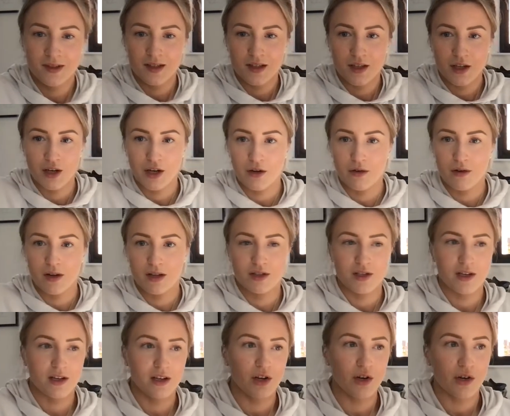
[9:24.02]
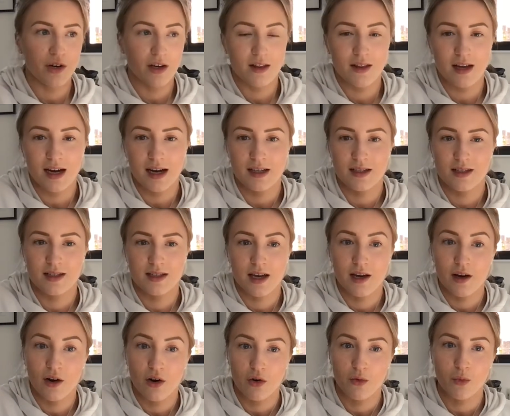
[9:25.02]
you know, to look at that and say,
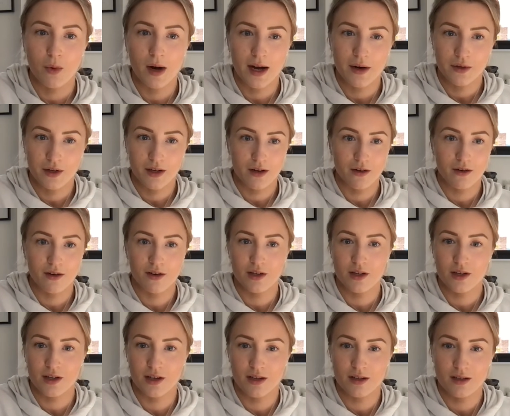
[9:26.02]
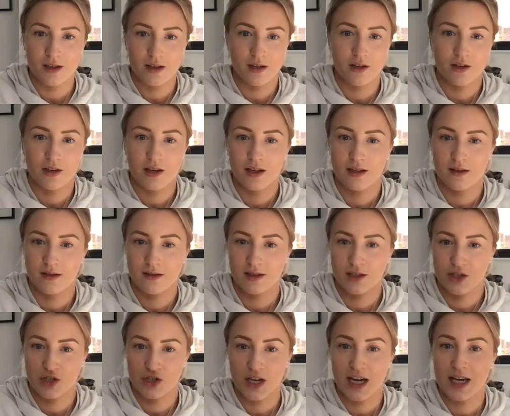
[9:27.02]
oh wow, you know, look at
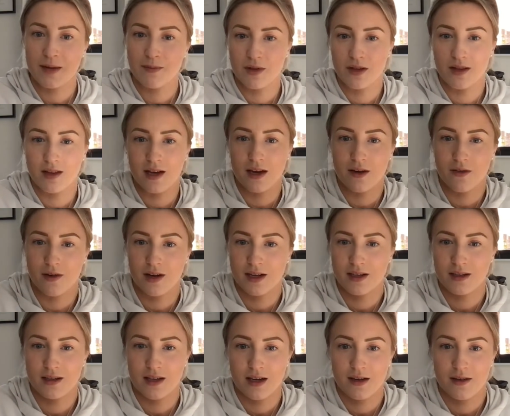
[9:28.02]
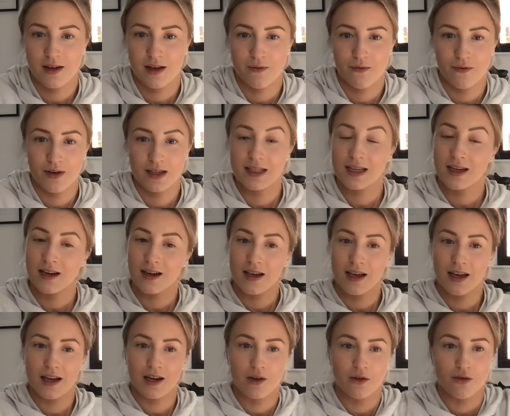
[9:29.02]
the shape that they're in. They're
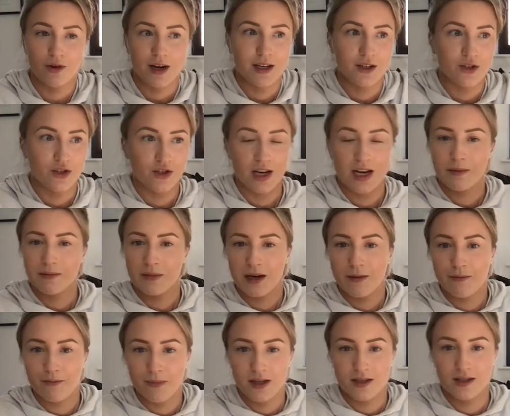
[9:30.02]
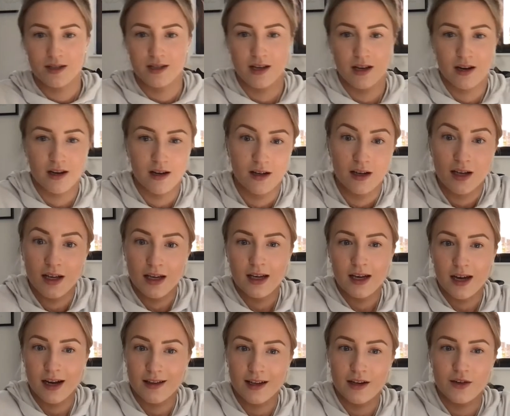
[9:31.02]
physically in great shape, they're muscular,
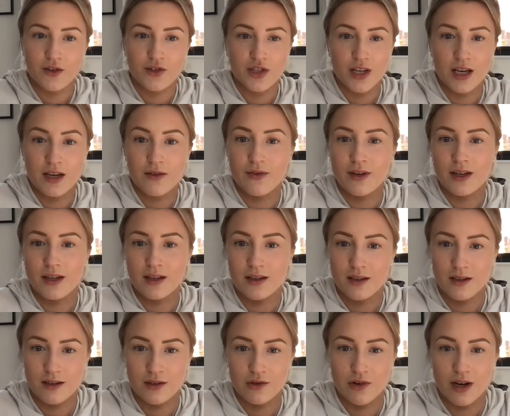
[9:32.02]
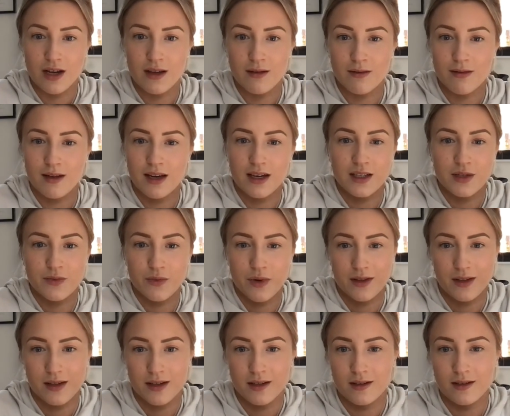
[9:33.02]
and they're achieving great things with
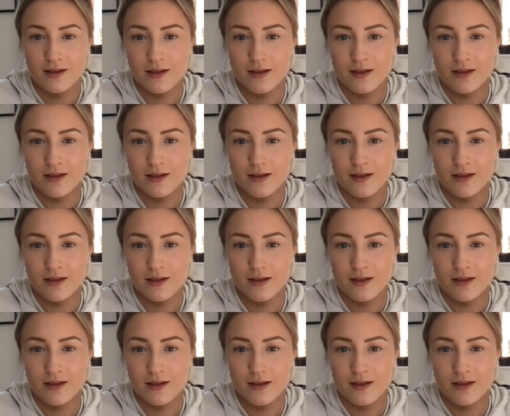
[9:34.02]
it.